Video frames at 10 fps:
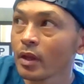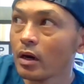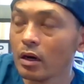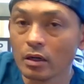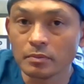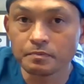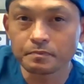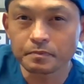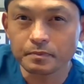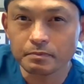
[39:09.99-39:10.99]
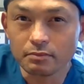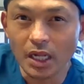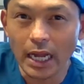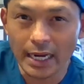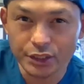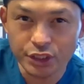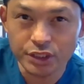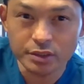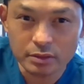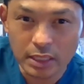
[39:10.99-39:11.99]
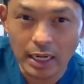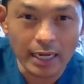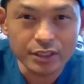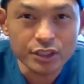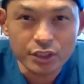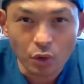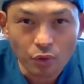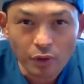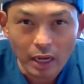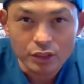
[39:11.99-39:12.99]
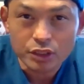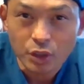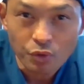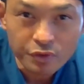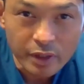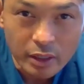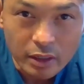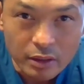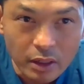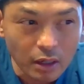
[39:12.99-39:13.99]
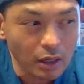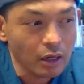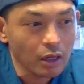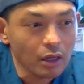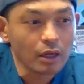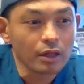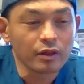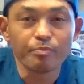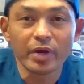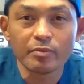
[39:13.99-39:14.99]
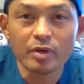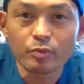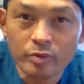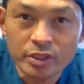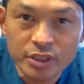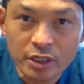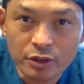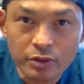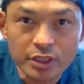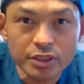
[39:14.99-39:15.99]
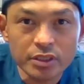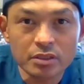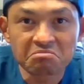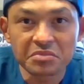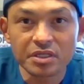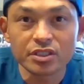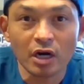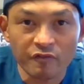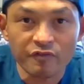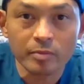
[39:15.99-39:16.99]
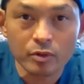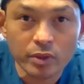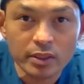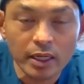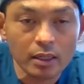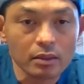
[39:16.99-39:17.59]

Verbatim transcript: Um, it's interesting. It just I just don't. I just don't think the the baby boomer generation is comfortable with that.